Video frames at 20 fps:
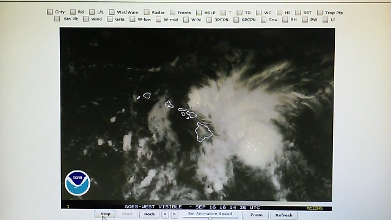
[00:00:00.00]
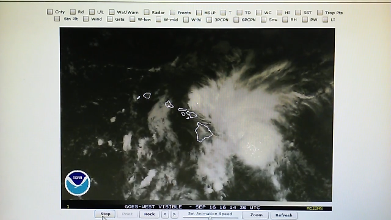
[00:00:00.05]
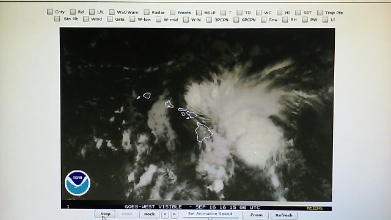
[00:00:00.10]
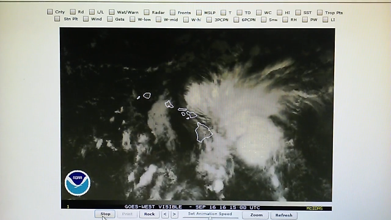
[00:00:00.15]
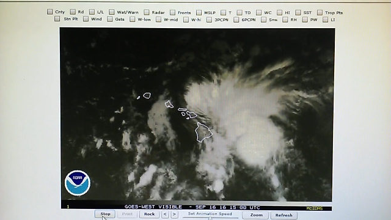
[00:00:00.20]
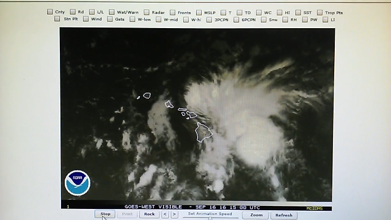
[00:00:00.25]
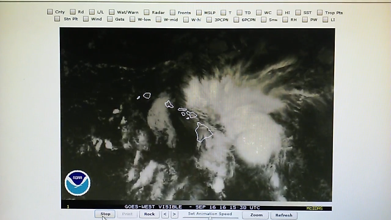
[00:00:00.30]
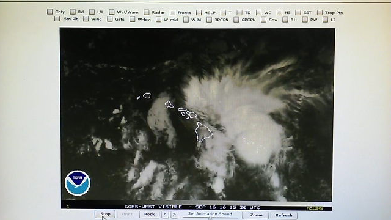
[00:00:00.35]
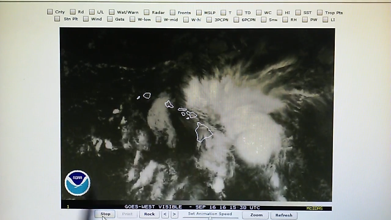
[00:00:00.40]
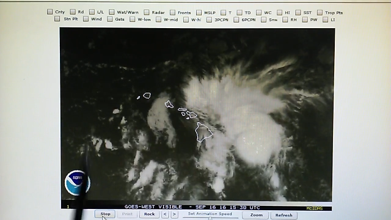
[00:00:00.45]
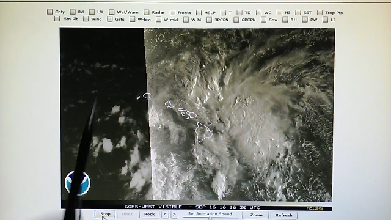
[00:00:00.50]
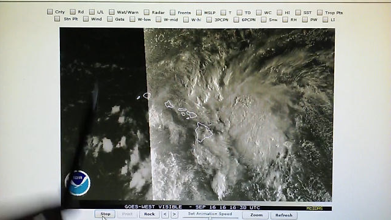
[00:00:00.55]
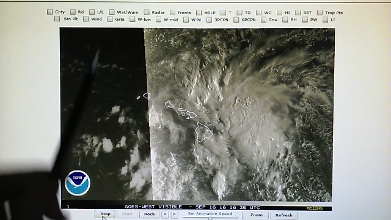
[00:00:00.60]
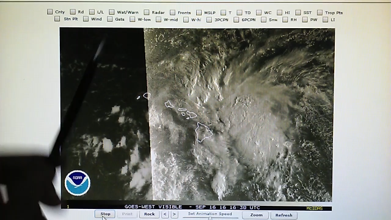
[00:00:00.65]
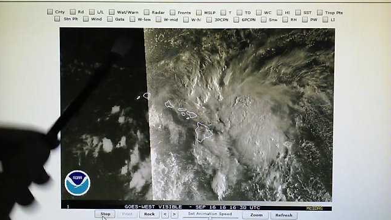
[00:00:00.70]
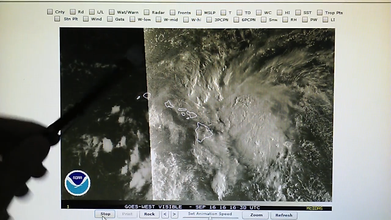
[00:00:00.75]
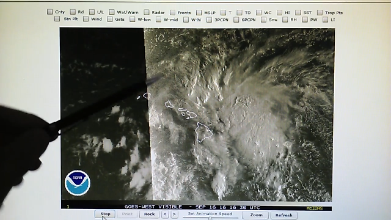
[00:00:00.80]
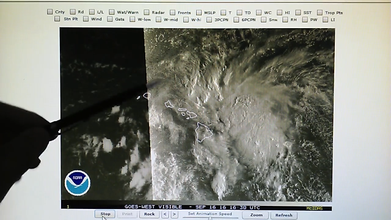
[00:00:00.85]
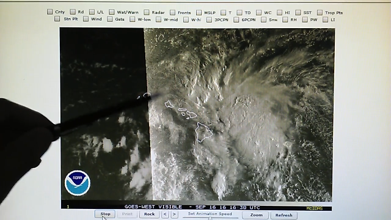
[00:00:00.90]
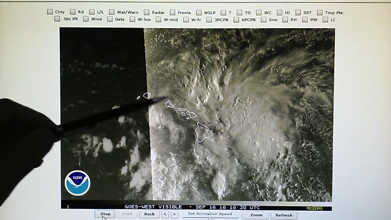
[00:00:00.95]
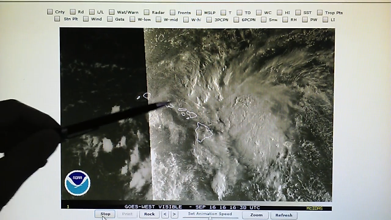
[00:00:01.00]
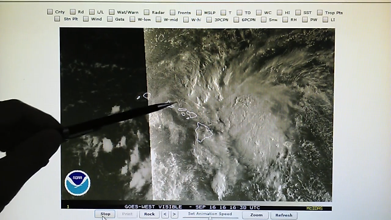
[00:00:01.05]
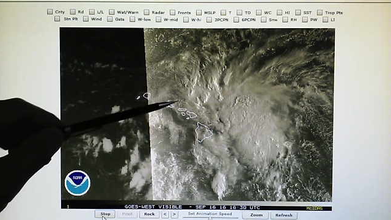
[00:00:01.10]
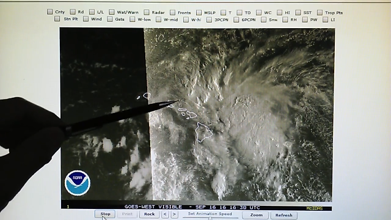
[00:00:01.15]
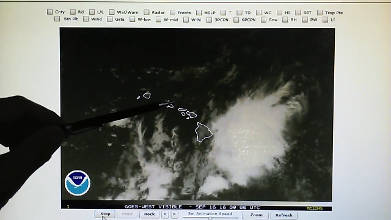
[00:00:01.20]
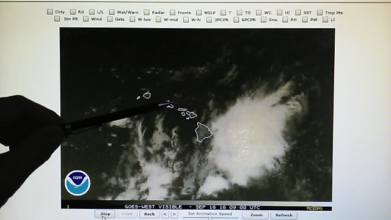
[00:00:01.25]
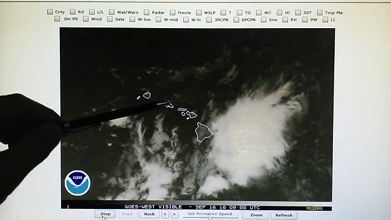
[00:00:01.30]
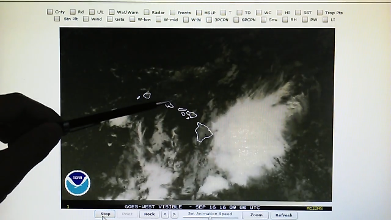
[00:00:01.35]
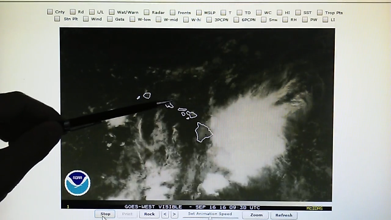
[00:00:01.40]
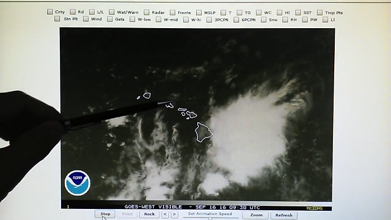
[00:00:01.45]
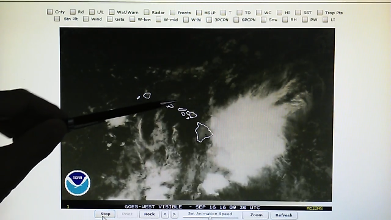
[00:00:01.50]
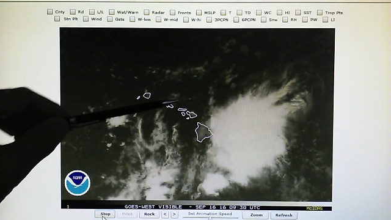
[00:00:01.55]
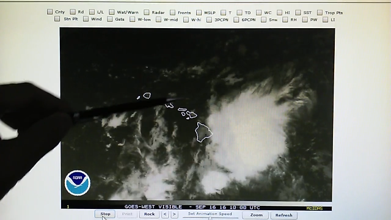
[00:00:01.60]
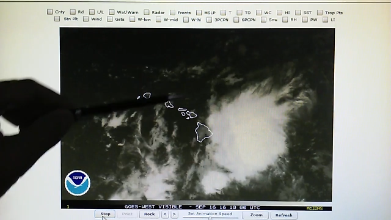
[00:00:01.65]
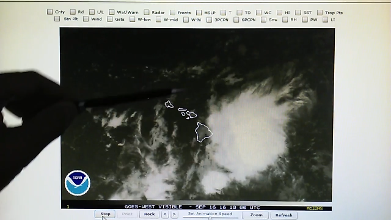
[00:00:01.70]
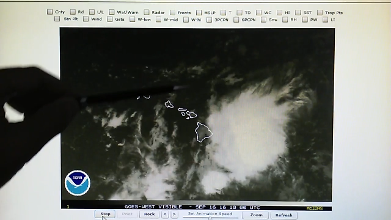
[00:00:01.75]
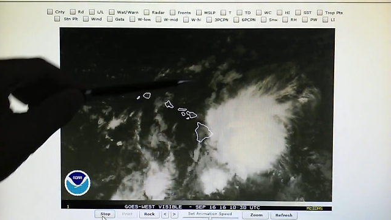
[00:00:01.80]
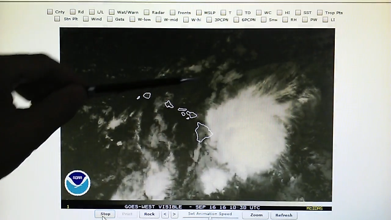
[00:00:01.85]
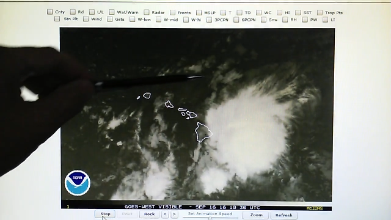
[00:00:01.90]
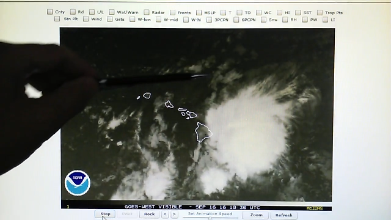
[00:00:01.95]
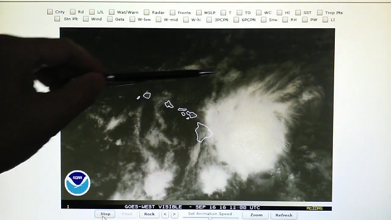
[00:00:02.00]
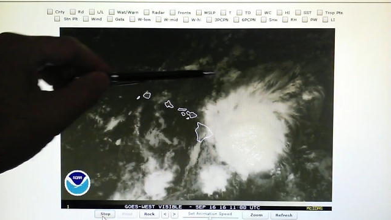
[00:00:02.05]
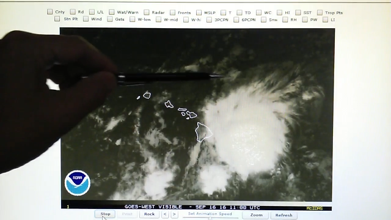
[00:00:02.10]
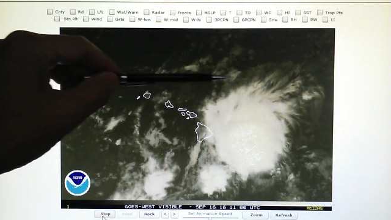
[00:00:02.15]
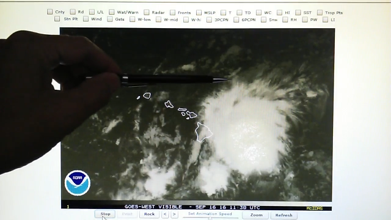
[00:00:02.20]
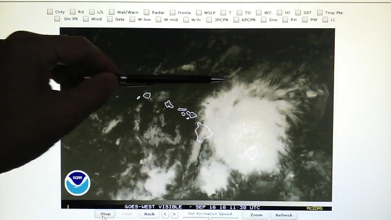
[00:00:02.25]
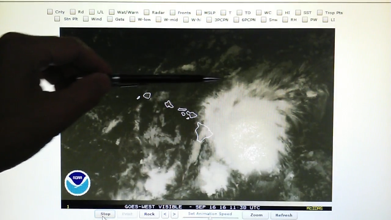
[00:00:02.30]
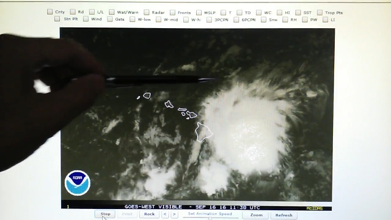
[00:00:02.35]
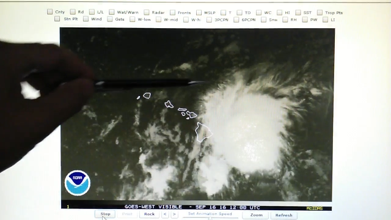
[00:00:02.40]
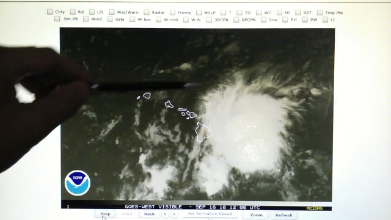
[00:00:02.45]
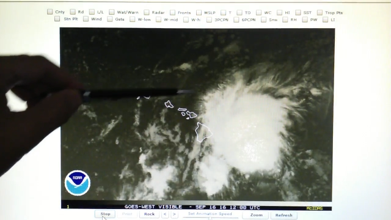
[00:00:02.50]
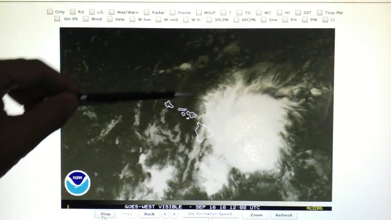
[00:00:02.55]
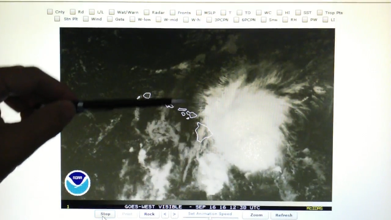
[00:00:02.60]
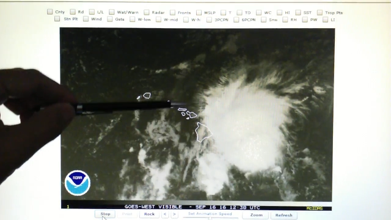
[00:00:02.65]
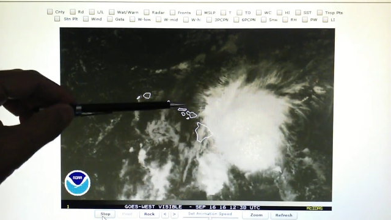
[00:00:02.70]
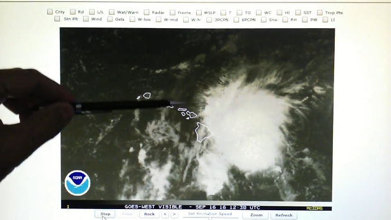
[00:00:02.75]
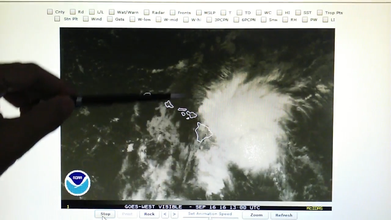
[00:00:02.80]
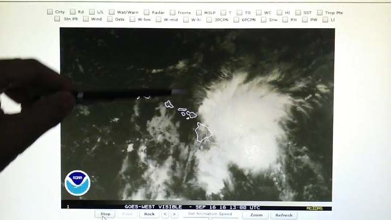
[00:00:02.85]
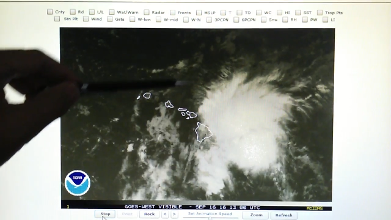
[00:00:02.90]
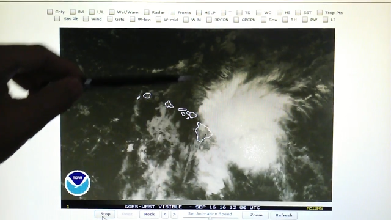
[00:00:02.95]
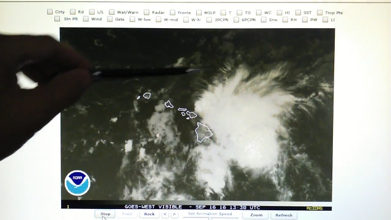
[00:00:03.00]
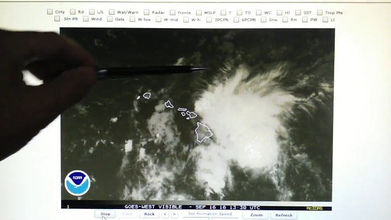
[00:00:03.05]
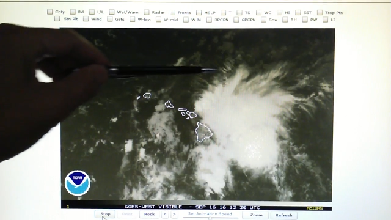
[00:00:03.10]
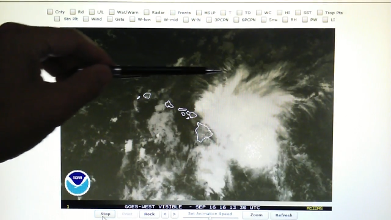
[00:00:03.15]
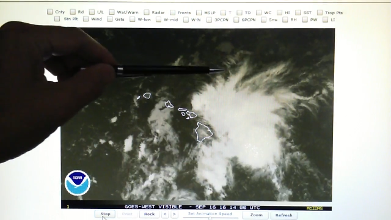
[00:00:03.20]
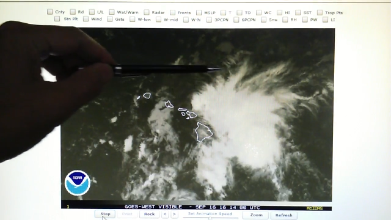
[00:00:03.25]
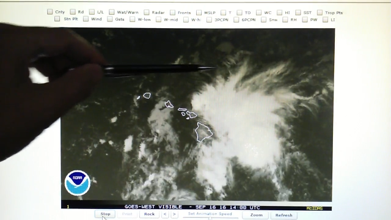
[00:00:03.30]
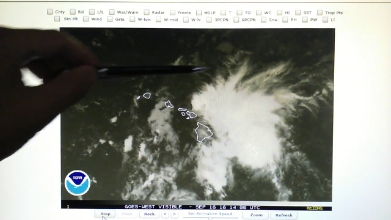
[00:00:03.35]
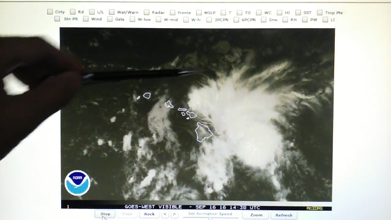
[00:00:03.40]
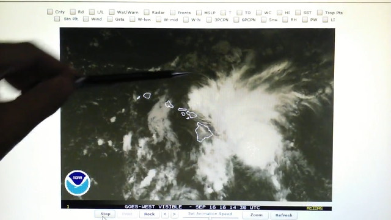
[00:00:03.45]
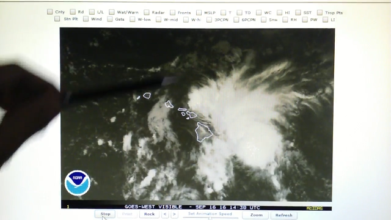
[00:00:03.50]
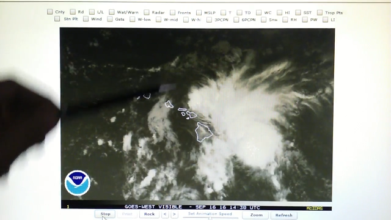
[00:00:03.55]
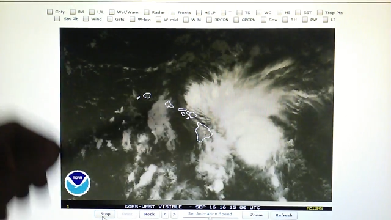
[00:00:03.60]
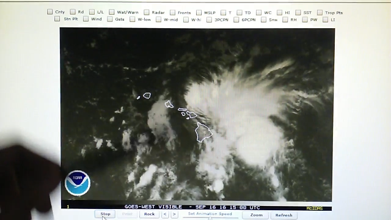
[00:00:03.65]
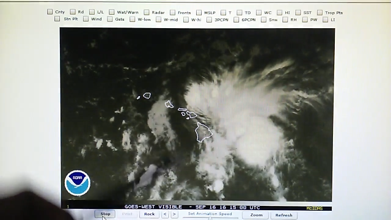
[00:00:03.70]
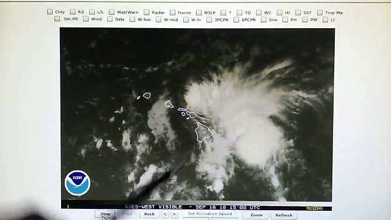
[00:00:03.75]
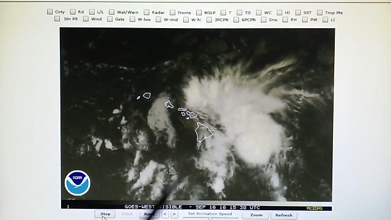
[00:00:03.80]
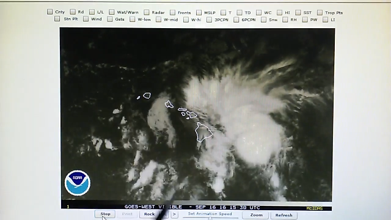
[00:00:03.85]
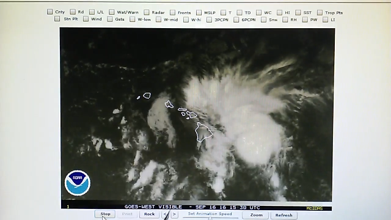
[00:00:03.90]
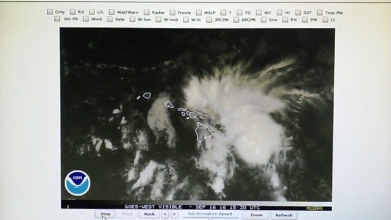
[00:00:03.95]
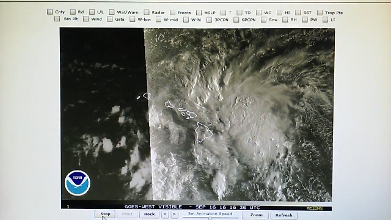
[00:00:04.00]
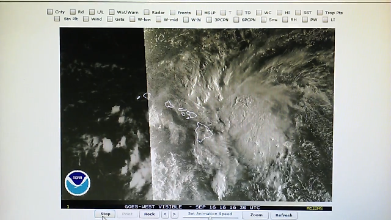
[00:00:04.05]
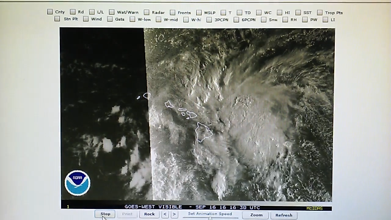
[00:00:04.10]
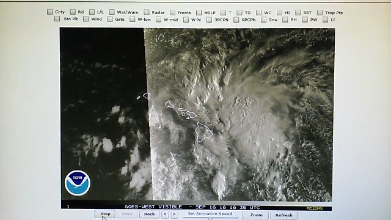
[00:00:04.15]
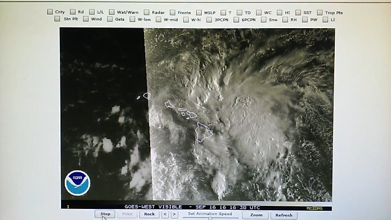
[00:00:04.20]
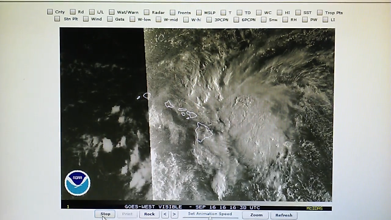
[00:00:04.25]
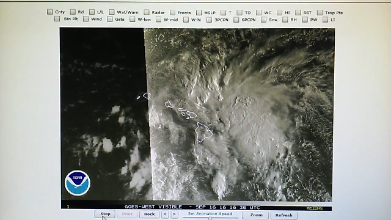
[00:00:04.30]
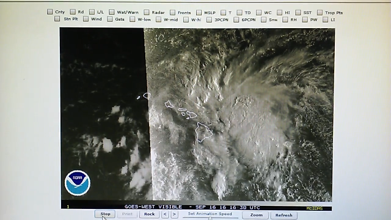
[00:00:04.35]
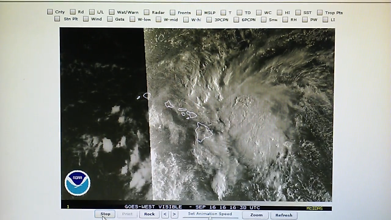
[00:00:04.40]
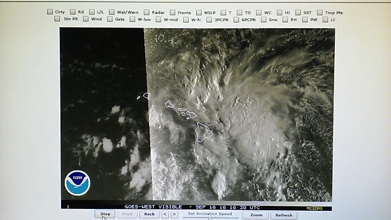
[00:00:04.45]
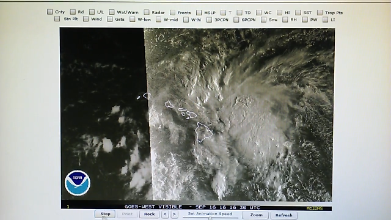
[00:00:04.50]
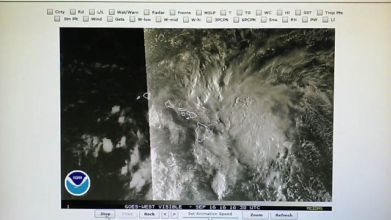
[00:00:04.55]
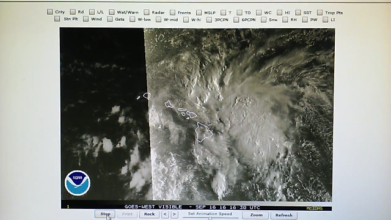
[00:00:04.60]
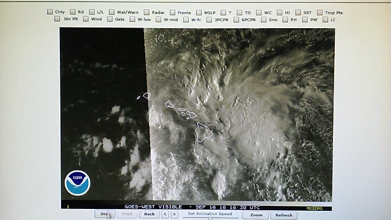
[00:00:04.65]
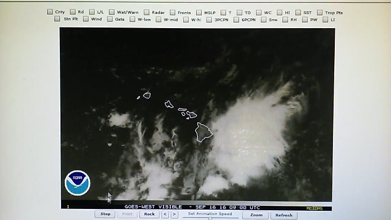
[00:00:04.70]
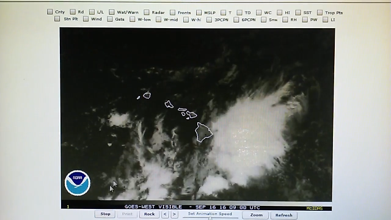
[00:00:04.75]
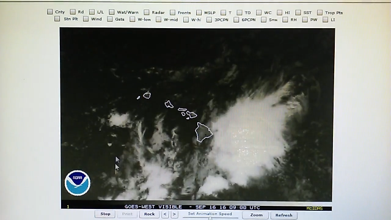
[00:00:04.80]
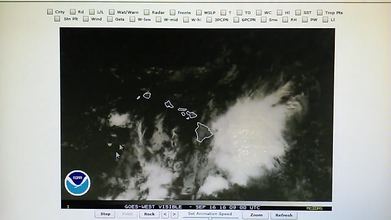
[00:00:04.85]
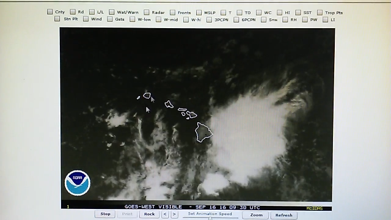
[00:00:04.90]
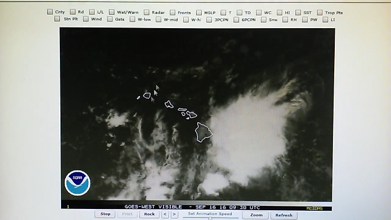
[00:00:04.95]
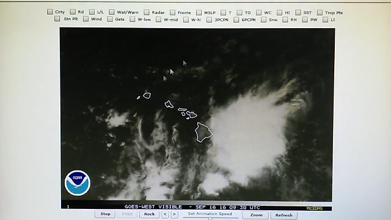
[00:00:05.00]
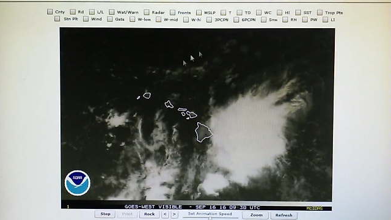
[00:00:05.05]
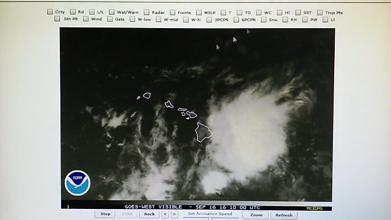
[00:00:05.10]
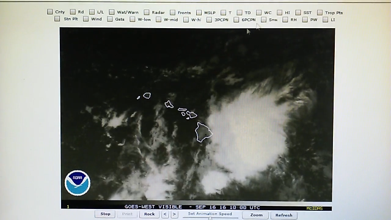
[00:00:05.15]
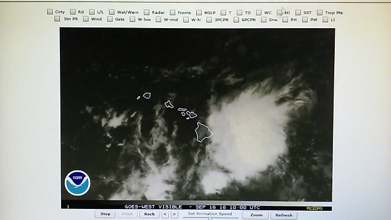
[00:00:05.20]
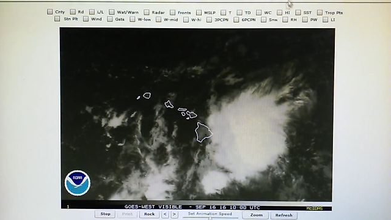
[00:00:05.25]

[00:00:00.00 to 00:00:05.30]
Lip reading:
(no speaker visible)